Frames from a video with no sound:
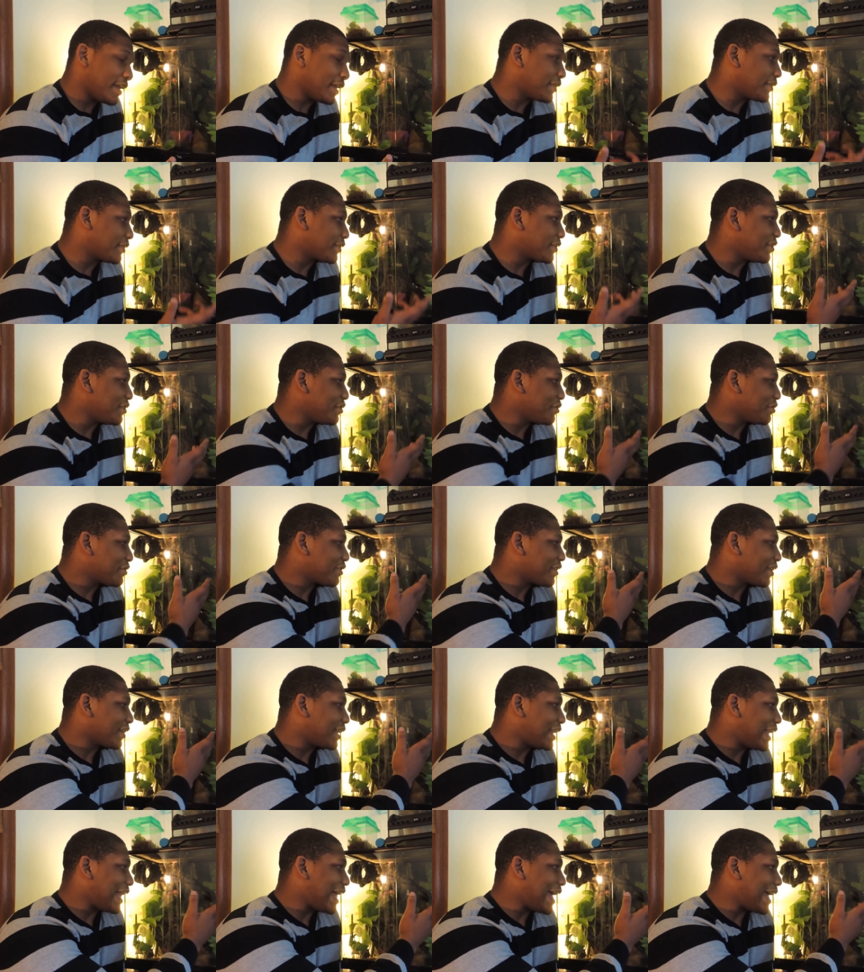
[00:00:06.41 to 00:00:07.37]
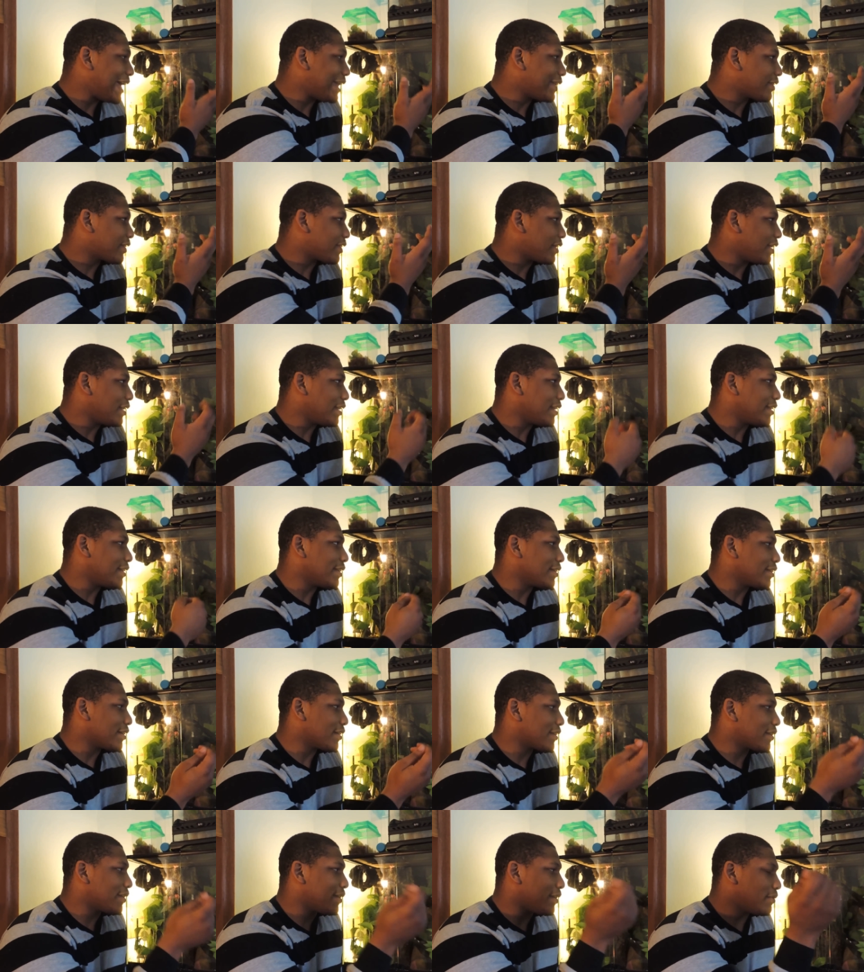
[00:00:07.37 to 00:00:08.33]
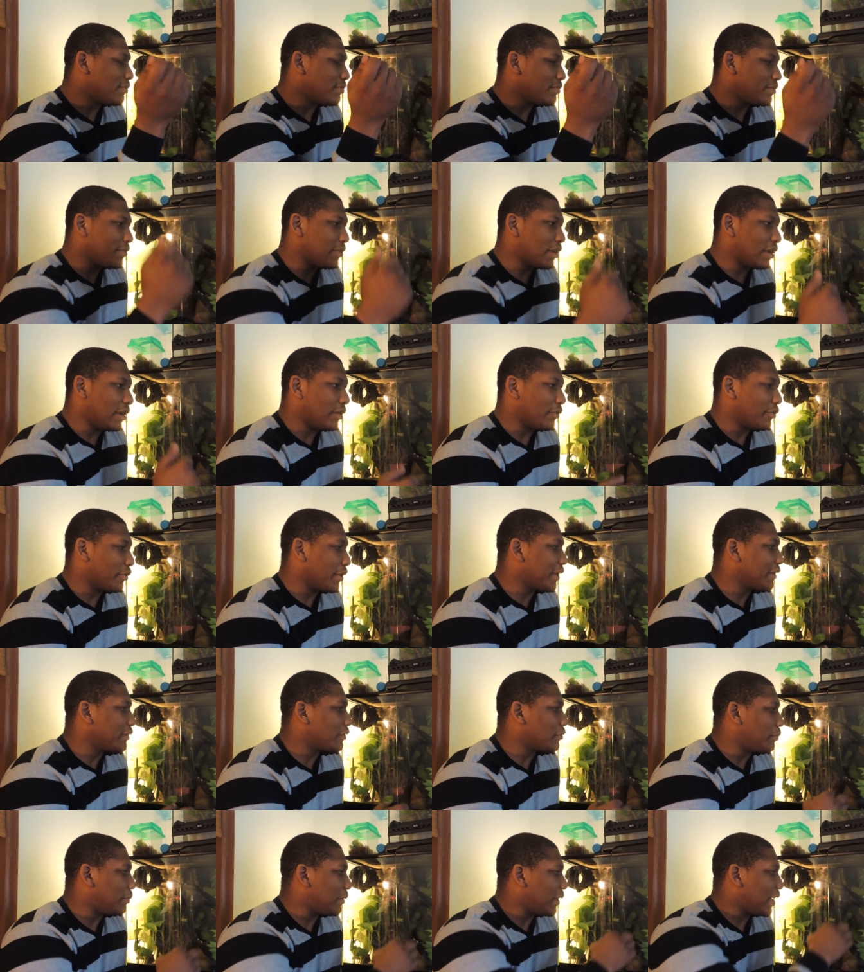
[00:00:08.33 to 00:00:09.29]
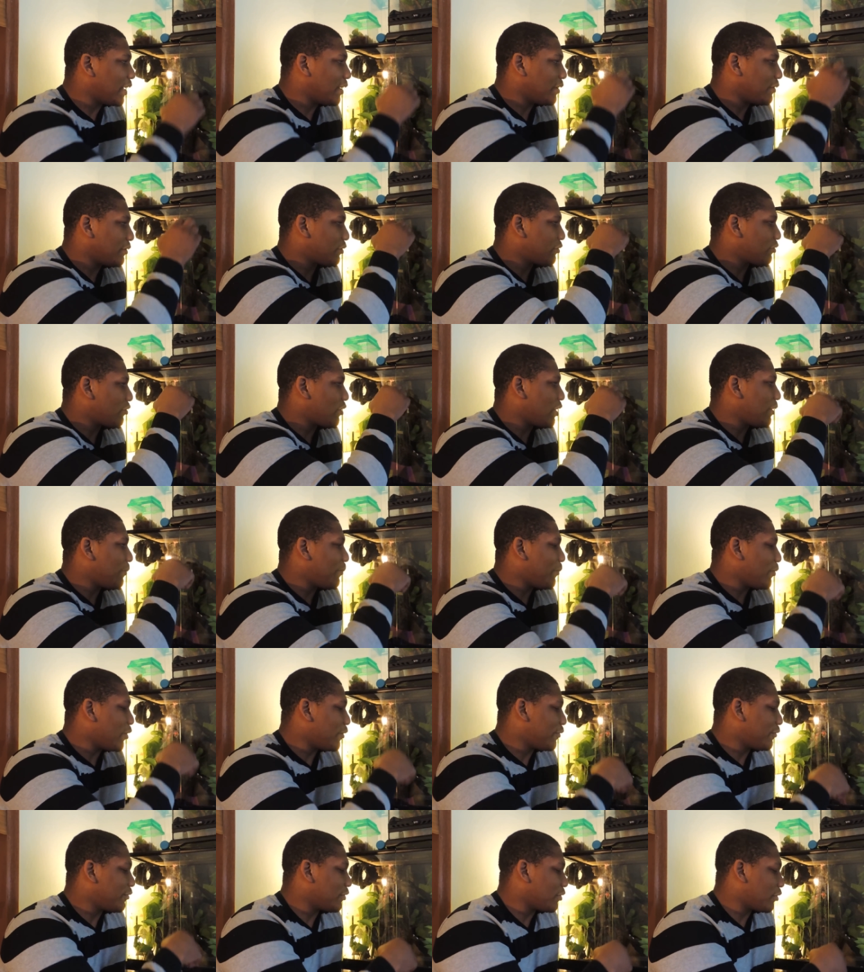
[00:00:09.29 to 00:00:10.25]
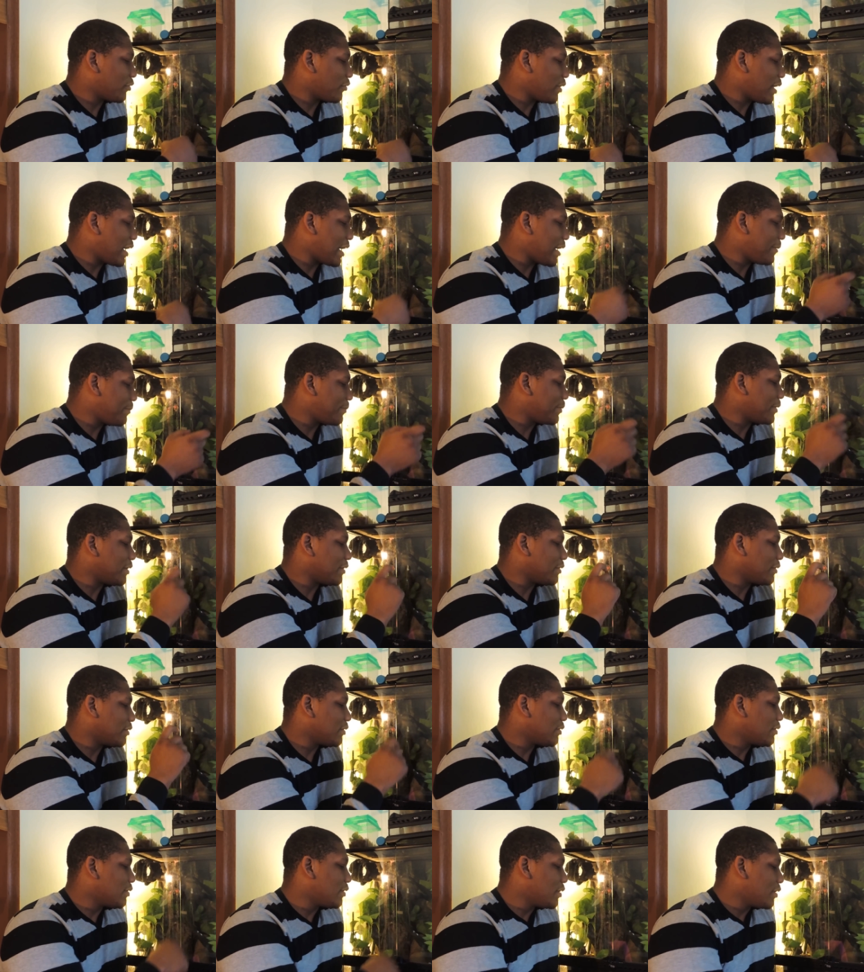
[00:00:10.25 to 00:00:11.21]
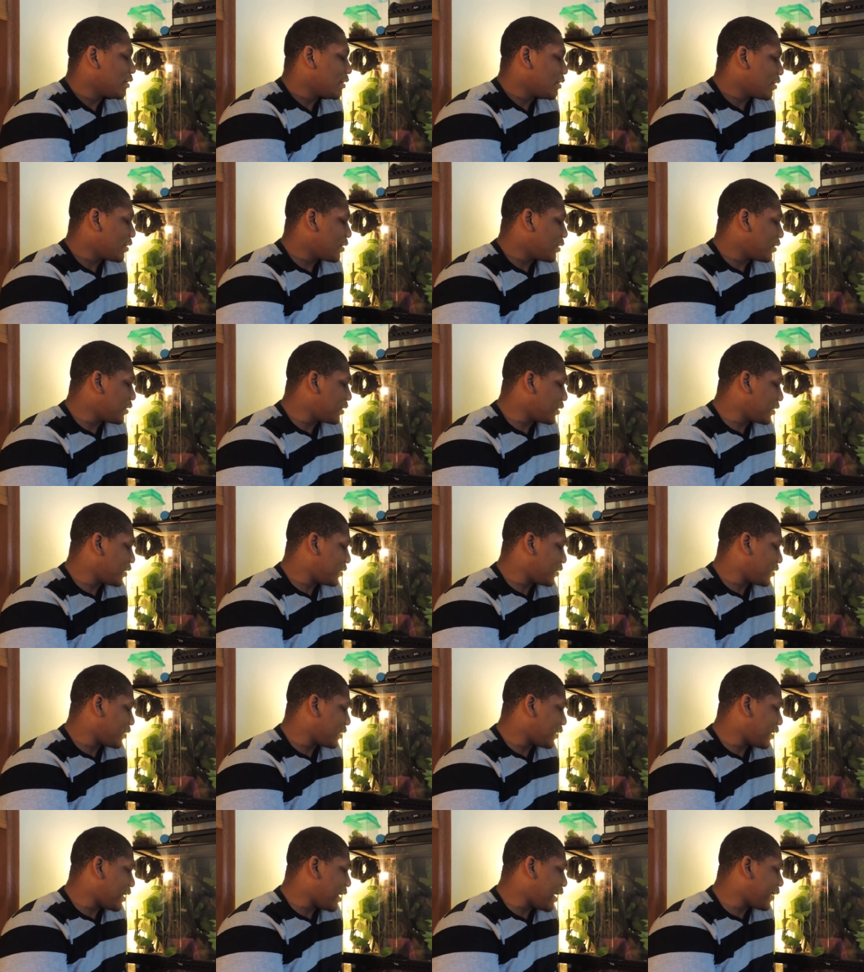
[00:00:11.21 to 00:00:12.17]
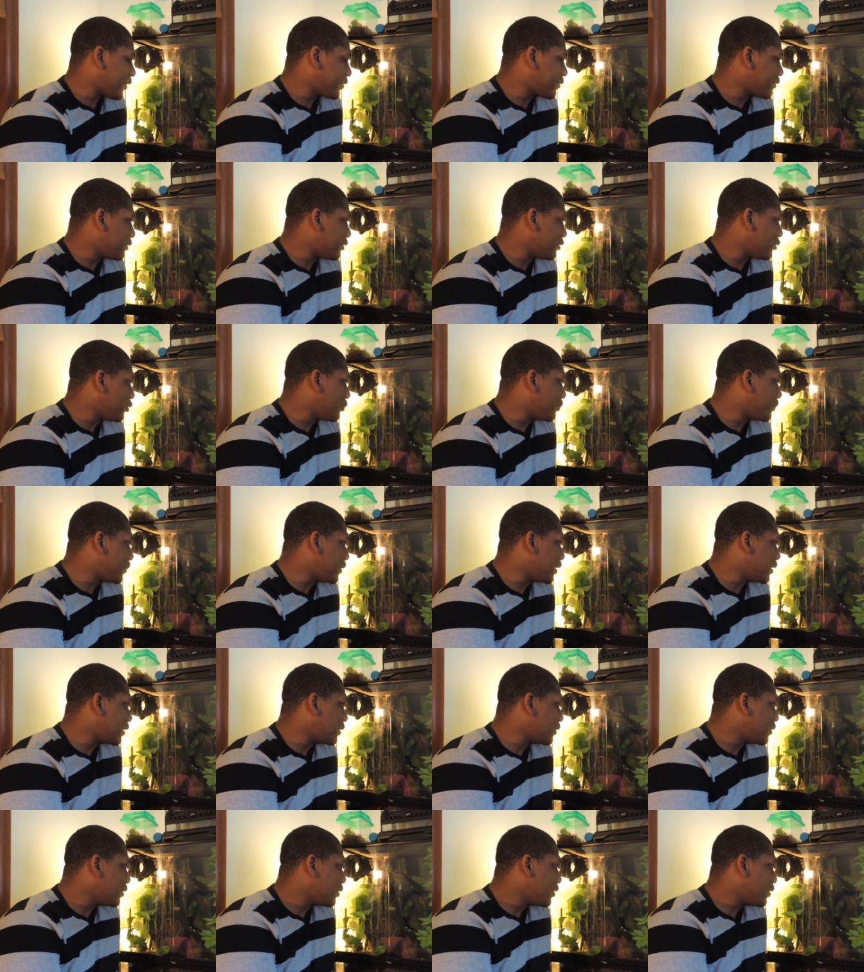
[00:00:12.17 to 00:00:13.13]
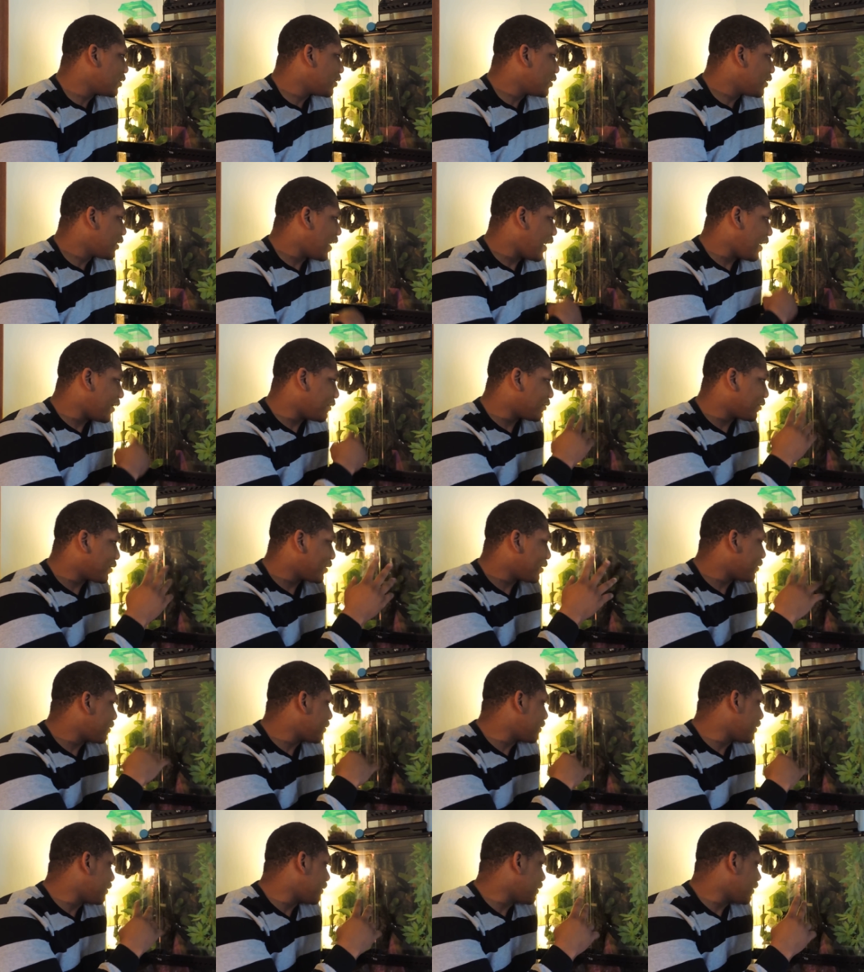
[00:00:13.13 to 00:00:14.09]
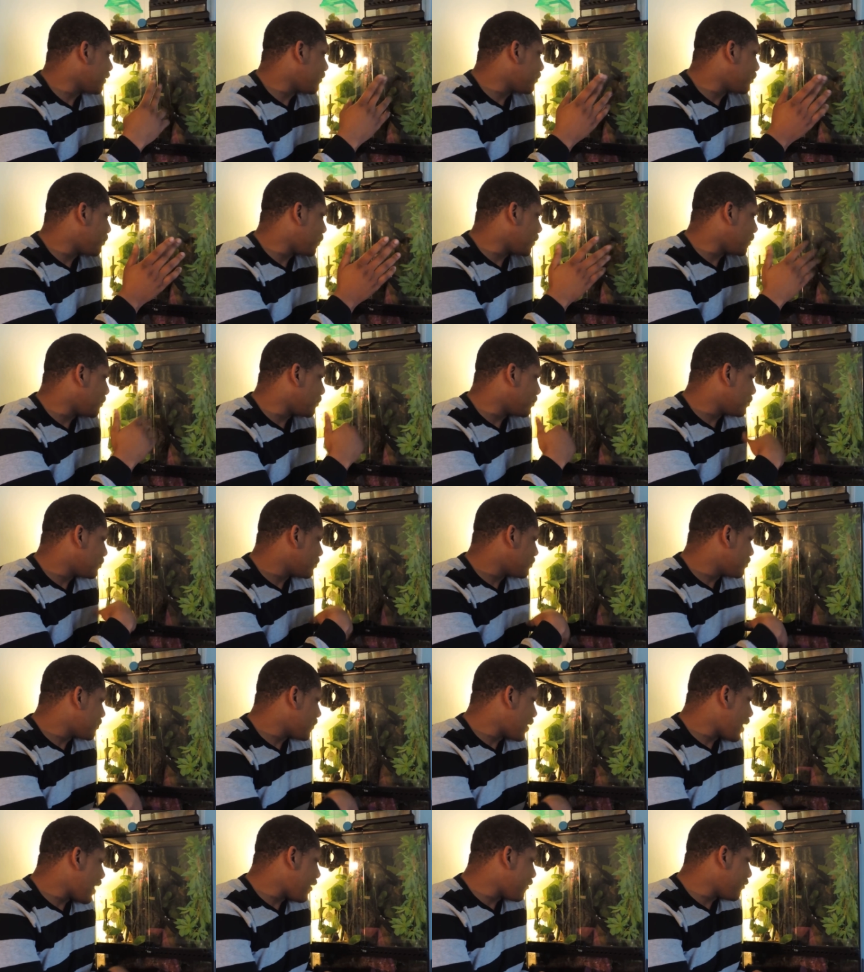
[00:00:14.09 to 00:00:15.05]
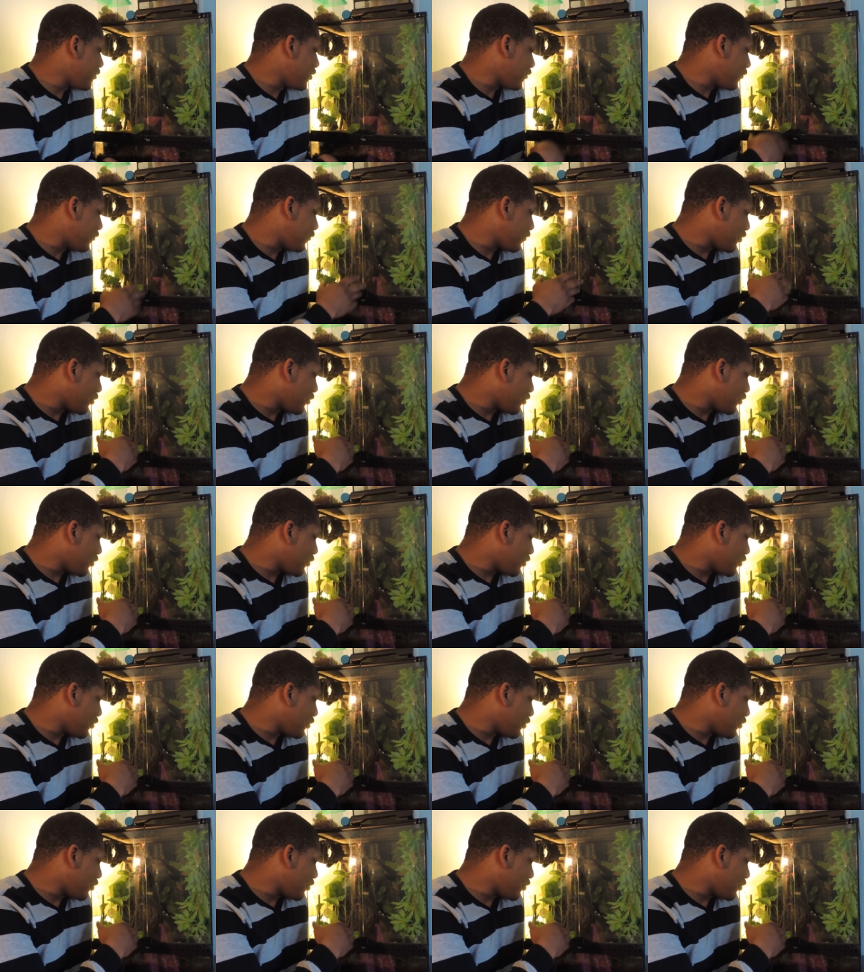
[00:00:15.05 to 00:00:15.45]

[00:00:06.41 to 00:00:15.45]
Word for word: Excuse the glass. I need to get a razor blade and scrape off the crap and clean the glass a little bit. As you can see, they've been having a